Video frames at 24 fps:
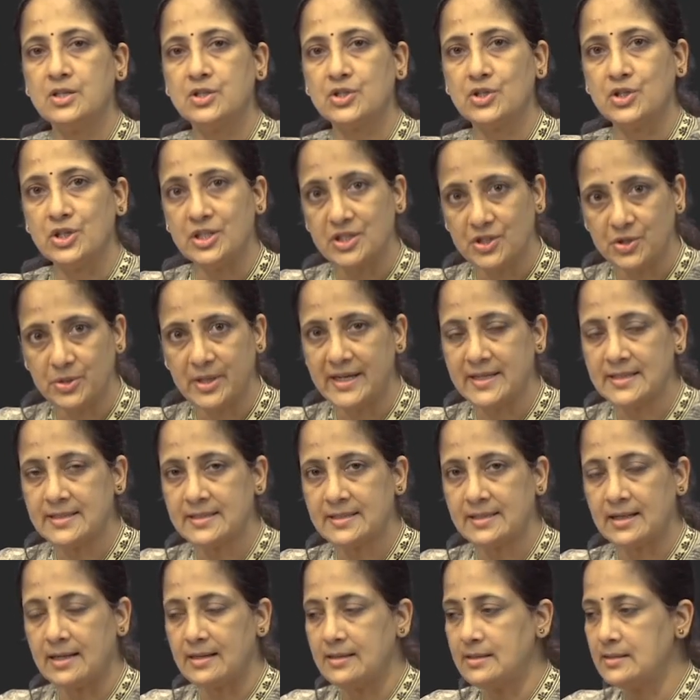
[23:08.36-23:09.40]
So, in
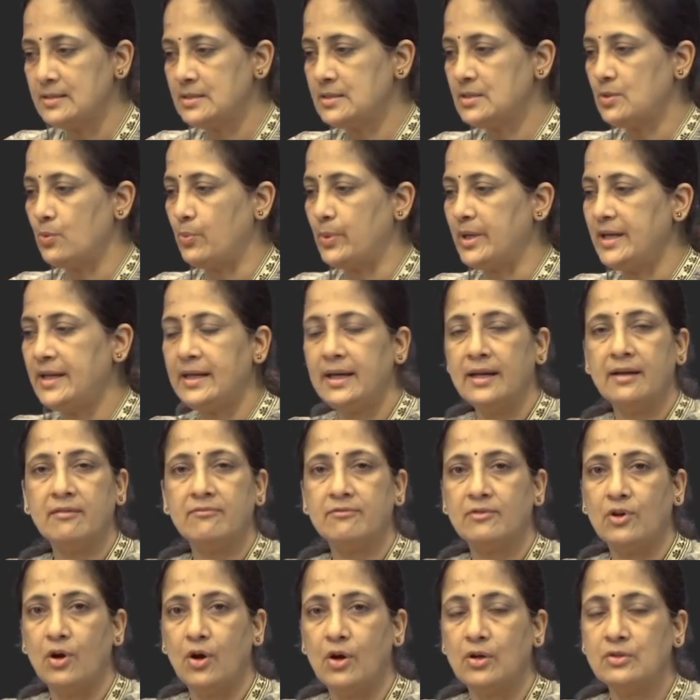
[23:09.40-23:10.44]
today's class, we
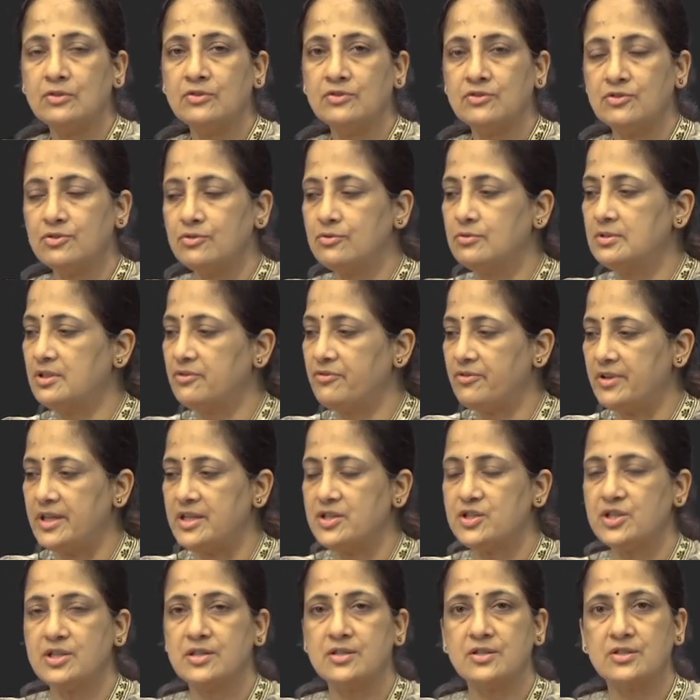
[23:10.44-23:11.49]
have gone through the
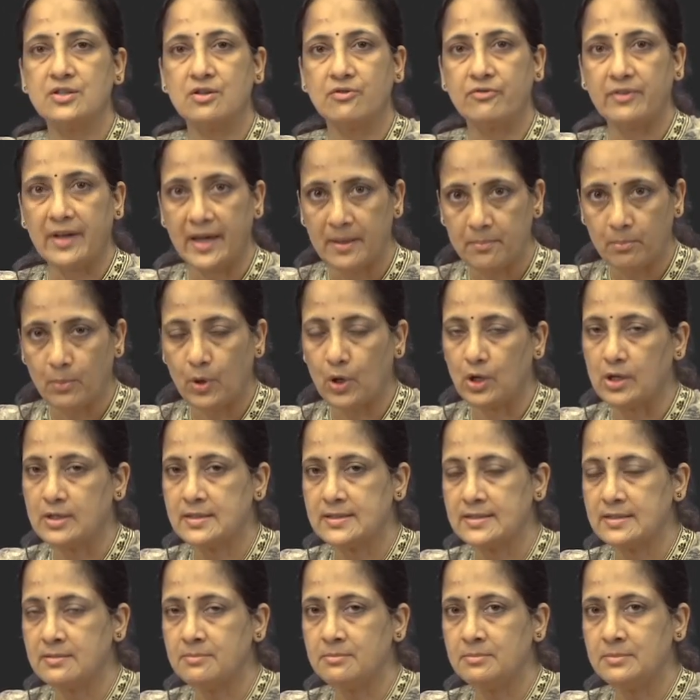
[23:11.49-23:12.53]
features of
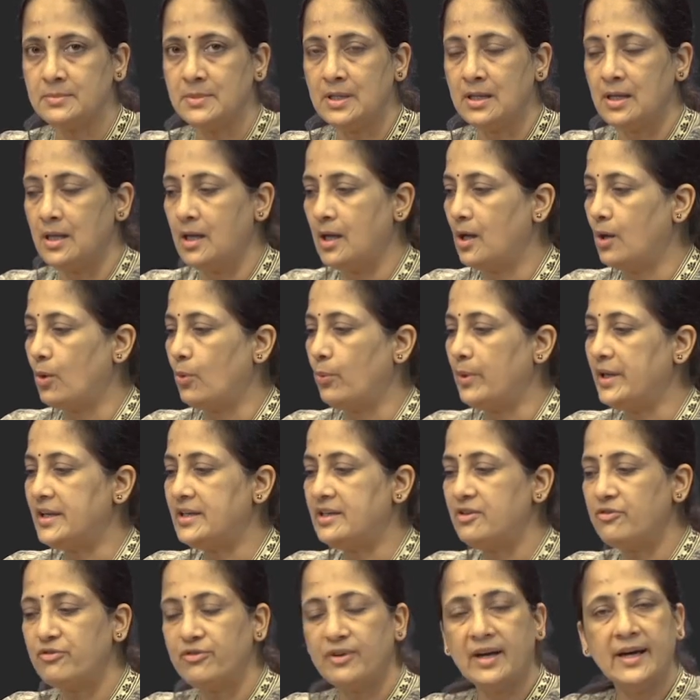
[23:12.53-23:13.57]
embolism. We
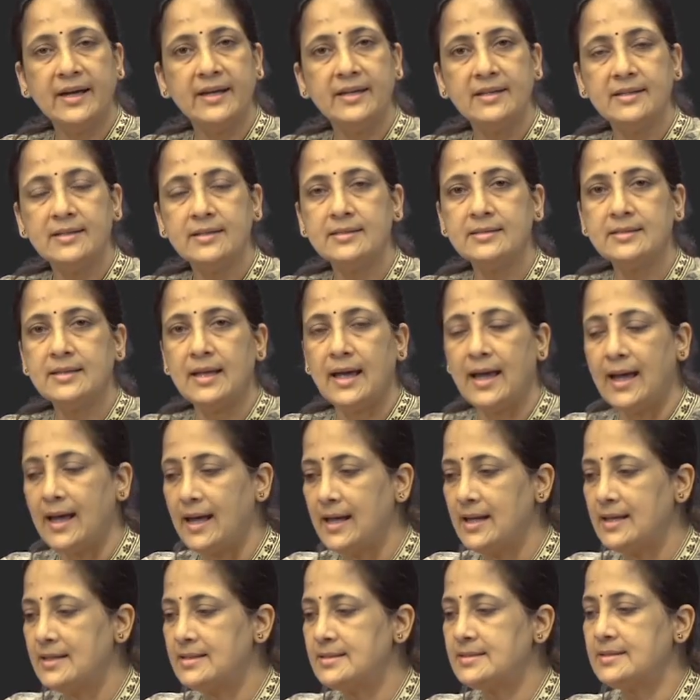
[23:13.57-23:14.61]
defined it
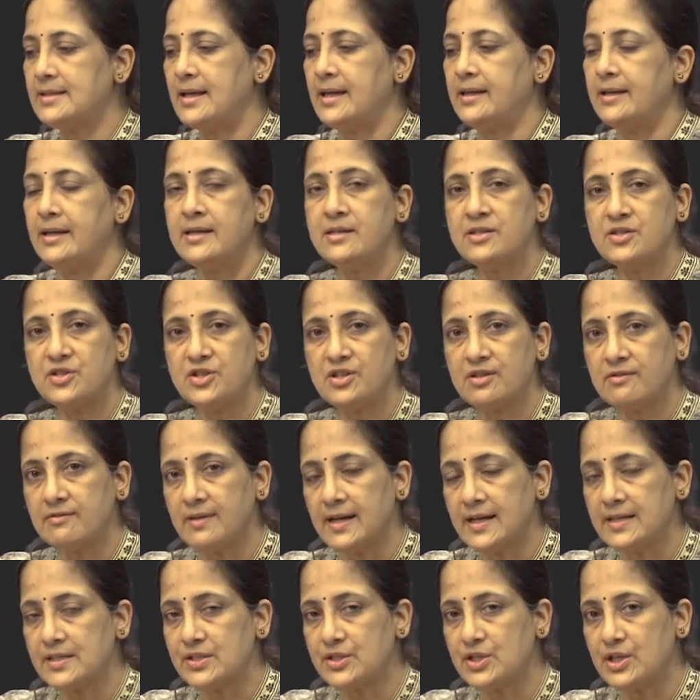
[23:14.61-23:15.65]
as an
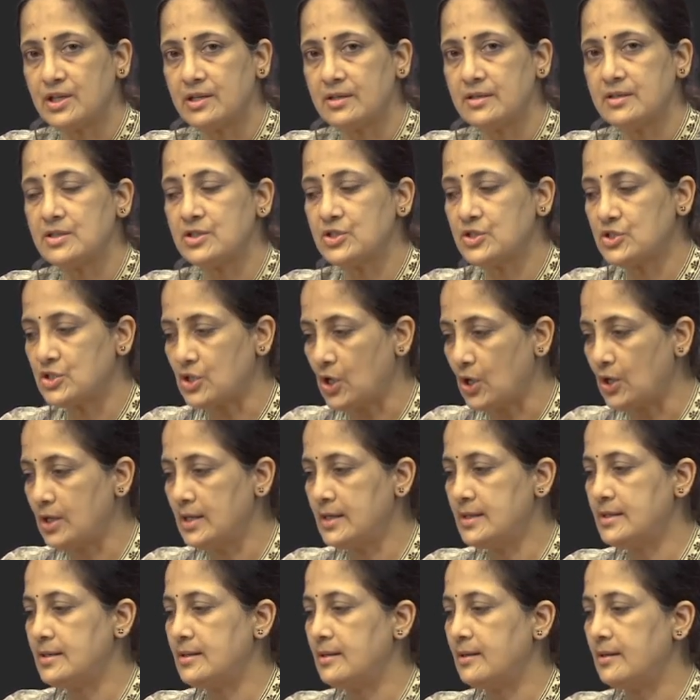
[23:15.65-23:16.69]
intravascular
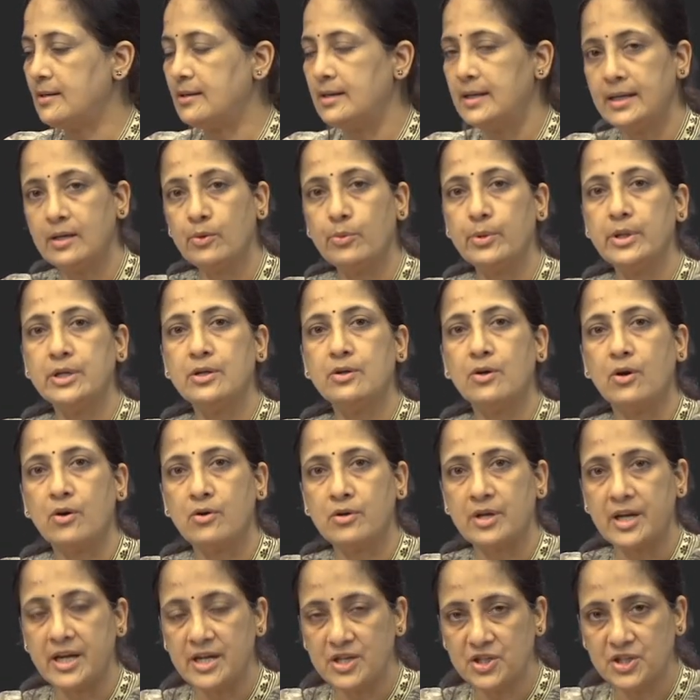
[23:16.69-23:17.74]
solid, liquid
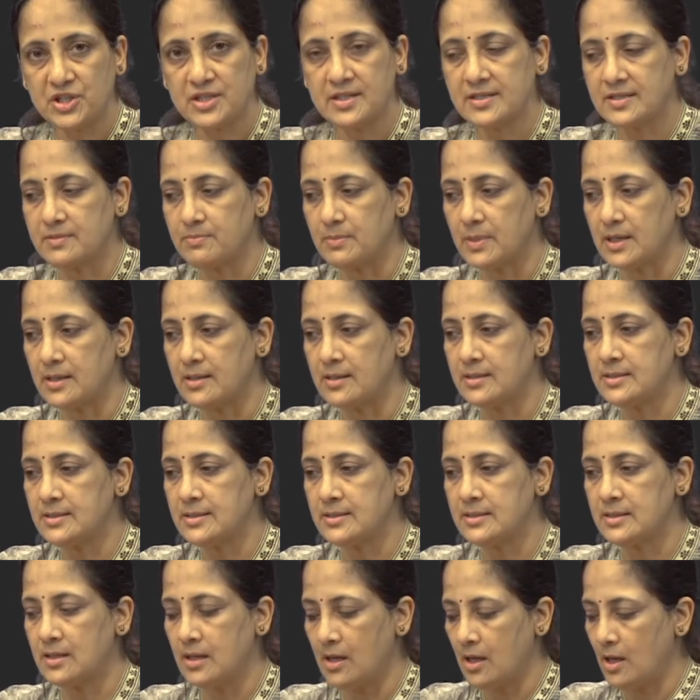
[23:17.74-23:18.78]
or gaseous
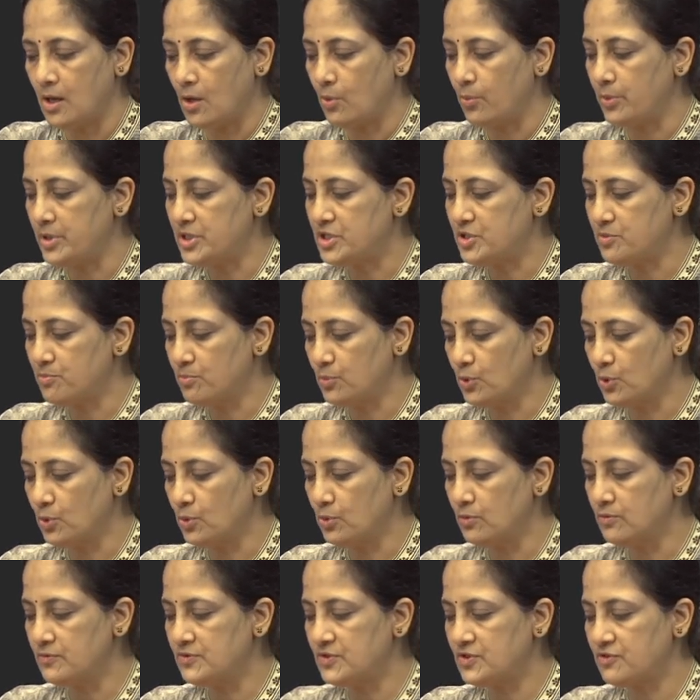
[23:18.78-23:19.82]
mass which
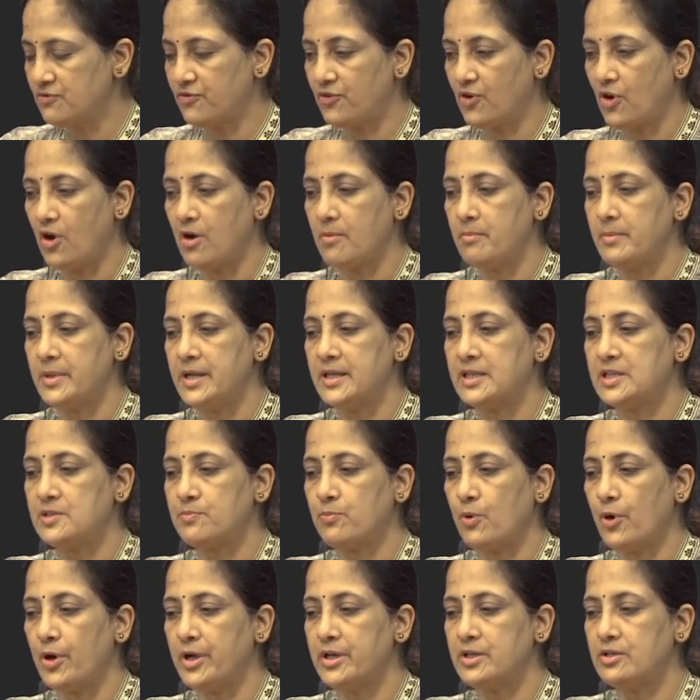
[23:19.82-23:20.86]
moves from its
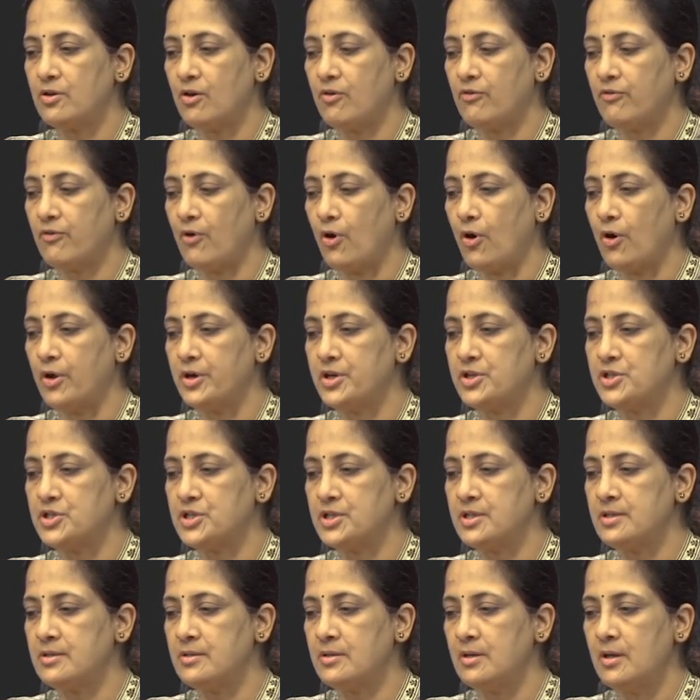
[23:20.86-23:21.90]
point of
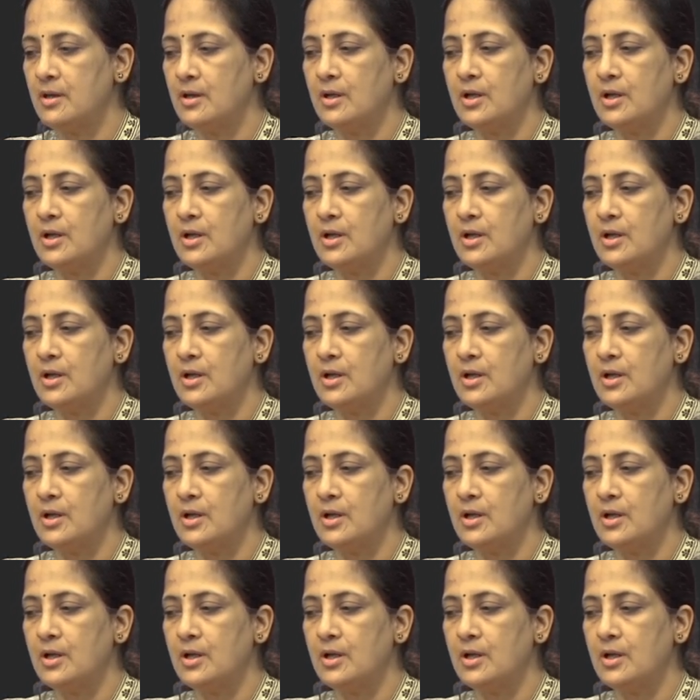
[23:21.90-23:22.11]
origin